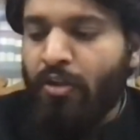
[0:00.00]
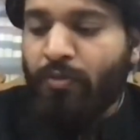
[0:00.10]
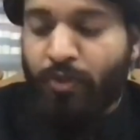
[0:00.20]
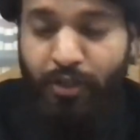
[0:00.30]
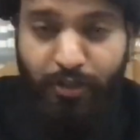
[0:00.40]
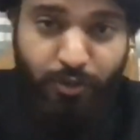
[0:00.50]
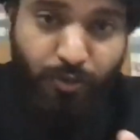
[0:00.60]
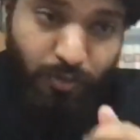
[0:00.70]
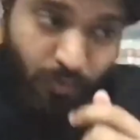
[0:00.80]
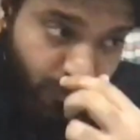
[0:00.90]
What
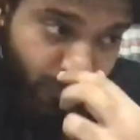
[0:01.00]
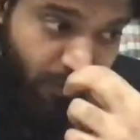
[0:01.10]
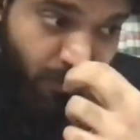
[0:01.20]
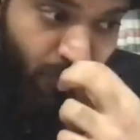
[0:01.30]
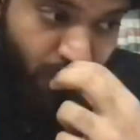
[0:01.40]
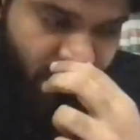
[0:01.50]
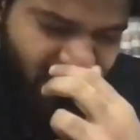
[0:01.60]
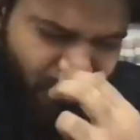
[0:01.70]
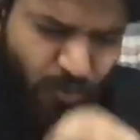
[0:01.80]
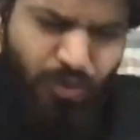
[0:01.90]
you need to do is
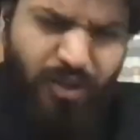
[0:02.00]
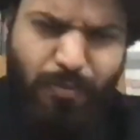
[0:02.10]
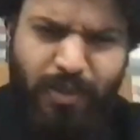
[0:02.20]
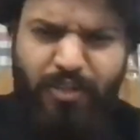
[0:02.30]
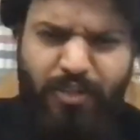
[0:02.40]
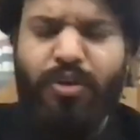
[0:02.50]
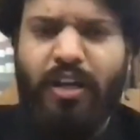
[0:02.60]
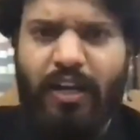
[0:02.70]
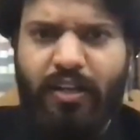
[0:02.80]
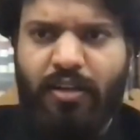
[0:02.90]
don't make your
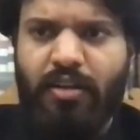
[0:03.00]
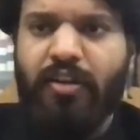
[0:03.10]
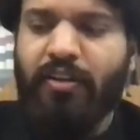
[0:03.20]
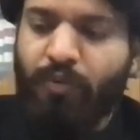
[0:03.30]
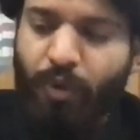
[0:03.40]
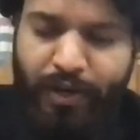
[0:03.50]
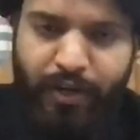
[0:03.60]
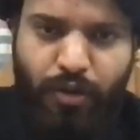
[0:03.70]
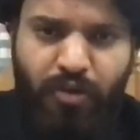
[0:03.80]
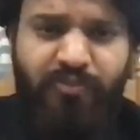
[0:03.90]
article
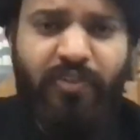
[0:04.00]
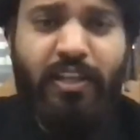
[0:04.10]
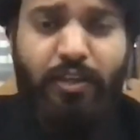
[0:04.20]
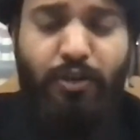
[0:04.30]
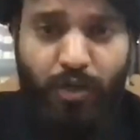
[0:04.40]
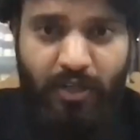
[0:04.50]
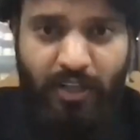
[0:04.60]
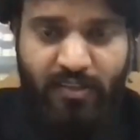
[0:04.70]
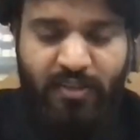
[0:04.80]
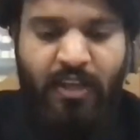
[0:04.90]
devoid of any
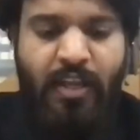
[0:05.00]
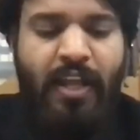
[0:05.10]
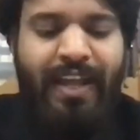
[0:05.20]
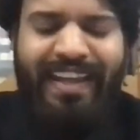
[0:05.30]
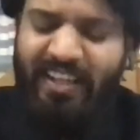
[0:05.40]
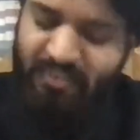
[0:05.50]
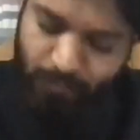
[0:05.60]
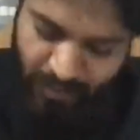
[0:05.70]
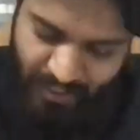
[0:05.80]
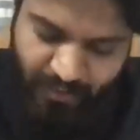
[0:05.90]
context.
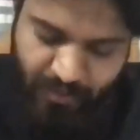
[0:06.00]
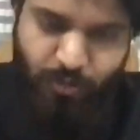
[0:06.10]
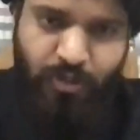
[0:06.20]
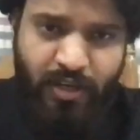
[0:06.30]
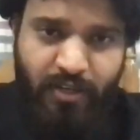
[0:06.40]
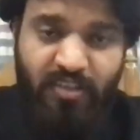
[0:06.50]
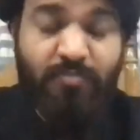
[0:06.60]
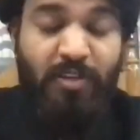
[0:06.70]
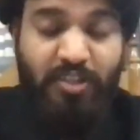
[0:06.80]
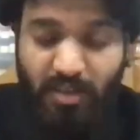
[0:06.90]
Explain it to the reader,
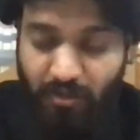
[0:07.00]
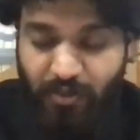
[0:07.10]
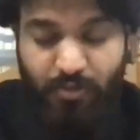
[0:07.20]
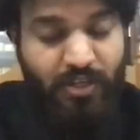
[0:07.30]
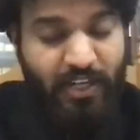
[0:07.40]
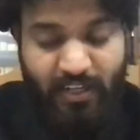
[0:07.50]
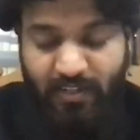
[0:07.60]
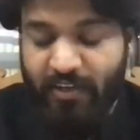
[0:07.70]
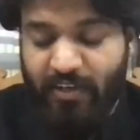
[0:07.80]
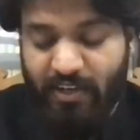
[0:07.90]
especially when you're writing an
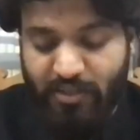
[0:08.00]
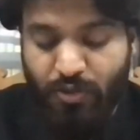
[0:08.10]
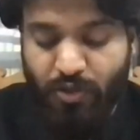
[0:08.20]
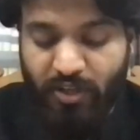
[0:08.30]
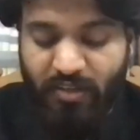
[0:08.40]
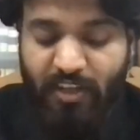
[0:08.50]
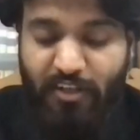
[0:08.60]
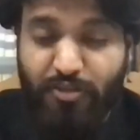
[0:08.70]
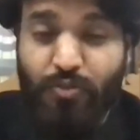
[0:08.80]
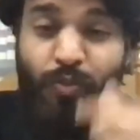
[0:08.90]
international audience, as
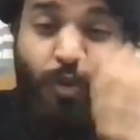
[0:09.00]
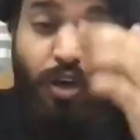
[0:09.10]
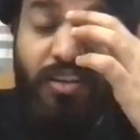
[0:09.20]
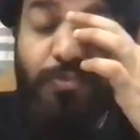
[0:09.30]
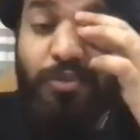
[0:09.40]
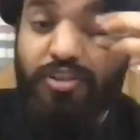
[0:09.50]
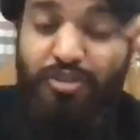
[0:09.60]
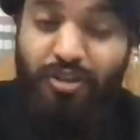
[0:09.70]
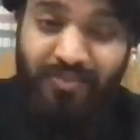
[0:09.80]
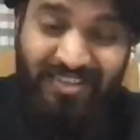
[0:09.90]
to what the position
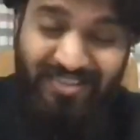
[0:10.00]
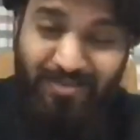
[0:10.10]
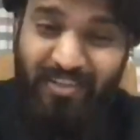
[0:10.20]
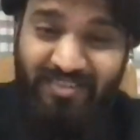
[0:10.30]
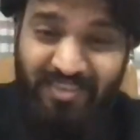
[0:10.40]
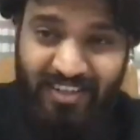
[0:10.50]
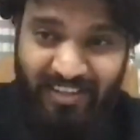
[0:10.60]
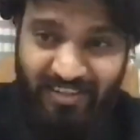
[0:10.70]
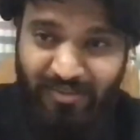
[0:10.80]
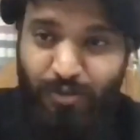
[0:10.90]
of a district magistrate
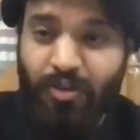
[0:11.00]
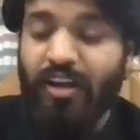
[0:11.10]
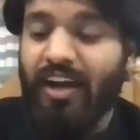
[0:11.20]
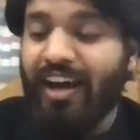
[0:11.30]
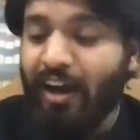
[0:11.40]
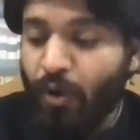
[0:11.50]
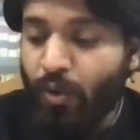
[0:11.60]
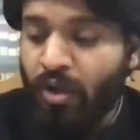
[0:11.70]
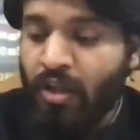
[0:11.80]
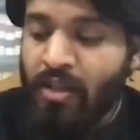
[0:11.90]
is, or how
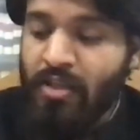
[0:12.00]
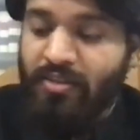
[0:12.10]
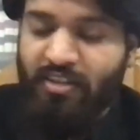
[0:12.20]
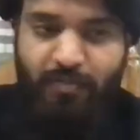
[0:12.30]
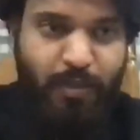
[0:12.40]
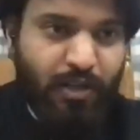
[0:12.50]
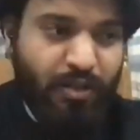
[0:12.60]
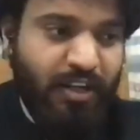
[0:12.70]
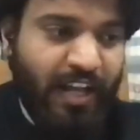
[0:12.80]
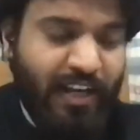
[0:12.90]
this
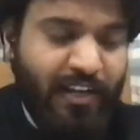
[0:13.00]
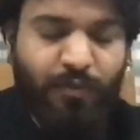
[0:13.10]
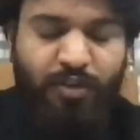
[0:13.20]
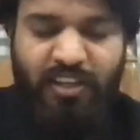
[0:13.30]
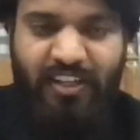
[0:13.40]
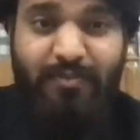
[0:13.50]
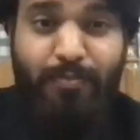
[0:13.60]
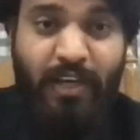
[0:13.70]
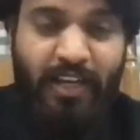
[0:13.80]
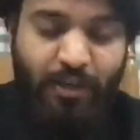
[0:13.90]
particular act was
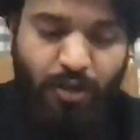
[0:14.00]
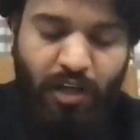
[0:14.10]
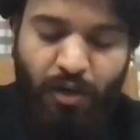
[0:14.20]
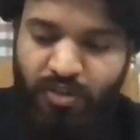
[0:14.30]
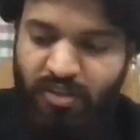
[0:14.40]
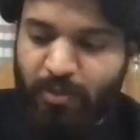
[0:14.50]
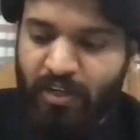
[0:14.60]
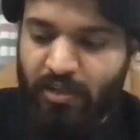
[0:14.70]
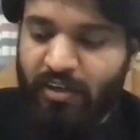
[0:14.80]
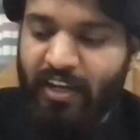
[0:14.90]
explained, or how this
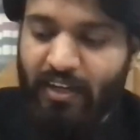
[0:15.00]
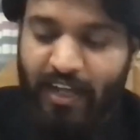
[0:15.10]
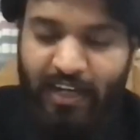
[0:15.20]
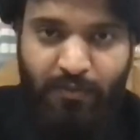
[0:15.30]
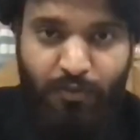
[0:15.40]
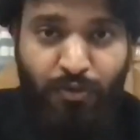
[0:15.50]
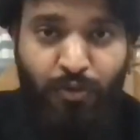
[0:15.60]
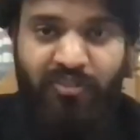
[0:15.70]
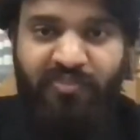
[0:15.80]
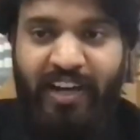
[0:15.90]
particular act was
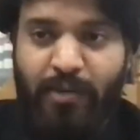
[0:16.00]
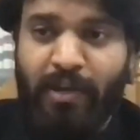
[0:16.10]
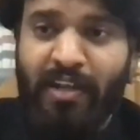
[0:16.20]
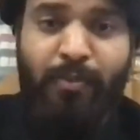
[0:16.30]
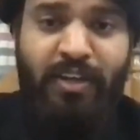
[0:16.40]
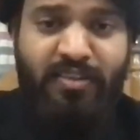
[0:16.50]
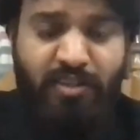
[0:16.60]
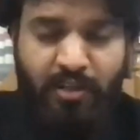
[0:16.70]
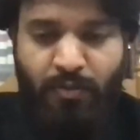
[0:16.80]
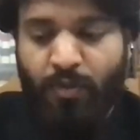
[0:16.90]
notified by a
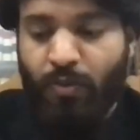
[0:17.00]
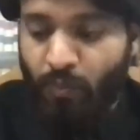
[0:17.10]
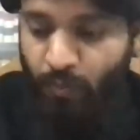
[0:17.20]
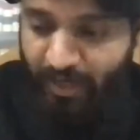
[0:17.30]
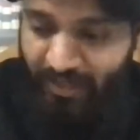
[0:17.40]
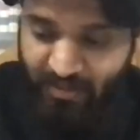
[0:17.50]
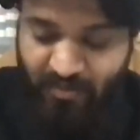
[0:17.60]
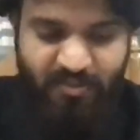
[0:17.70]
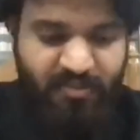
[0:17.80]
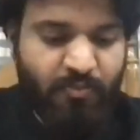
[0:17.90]
ministry. When does
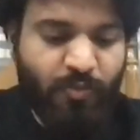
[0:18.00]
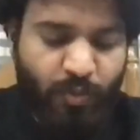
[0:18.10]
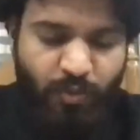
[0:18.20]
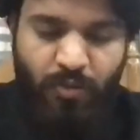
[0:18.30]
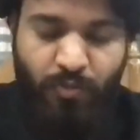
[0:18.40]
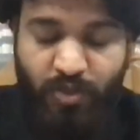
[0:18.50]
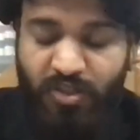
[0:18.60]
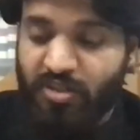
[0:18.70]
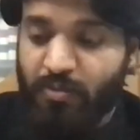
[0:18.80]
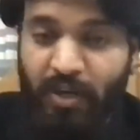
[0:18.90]
this,
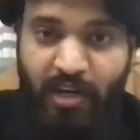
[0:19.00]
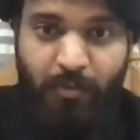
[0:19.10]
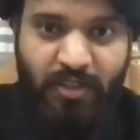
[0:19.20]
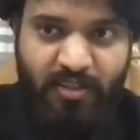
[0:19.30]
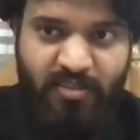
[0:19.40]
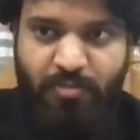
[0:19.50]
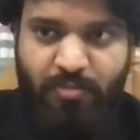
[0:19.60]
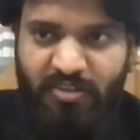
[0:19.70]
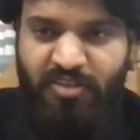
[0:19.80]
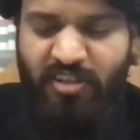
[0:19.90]
which department does this
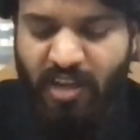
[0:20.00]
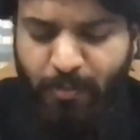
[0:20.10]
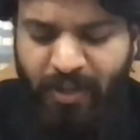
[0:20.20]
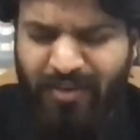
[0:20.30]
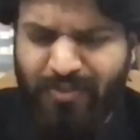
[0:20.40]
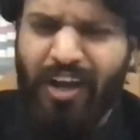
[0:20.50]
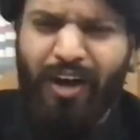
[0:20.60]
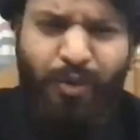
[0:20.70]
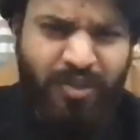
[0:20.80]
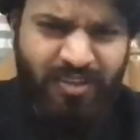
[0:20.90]
ministry come in?
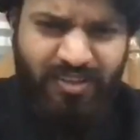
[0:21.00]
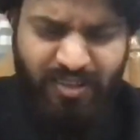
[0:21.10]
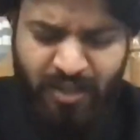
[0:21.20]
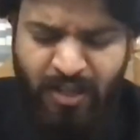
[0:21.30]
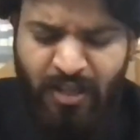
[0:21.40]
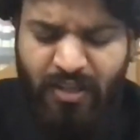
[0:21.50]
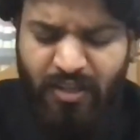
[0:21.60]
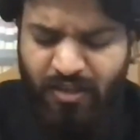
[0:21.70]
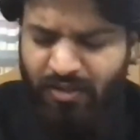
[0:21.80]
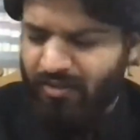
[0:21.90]
How is it
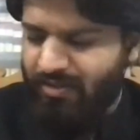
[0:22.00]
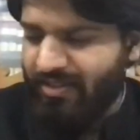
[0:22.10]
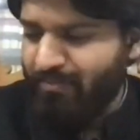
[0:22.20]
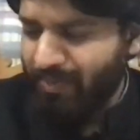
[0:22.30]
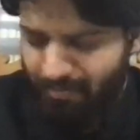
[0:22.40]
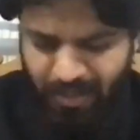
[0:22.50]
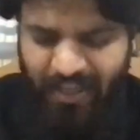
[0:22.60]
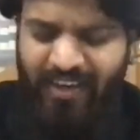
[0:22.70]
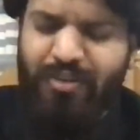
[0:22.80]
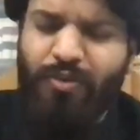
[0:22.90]

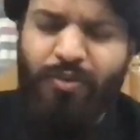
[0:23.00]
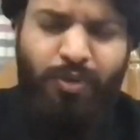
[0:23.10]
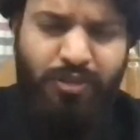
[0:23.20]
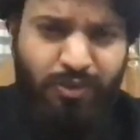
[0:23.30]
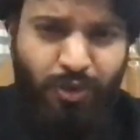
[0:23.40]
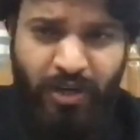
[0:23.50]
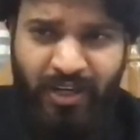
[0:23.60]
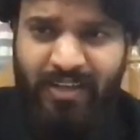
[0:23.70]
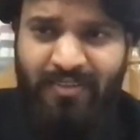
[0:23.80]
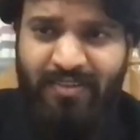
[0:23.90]
made, or what authority
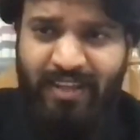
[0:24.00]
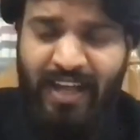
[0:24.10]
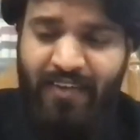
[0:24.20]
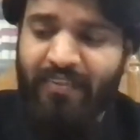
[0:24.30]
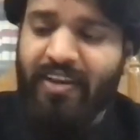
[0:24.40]
does it have, and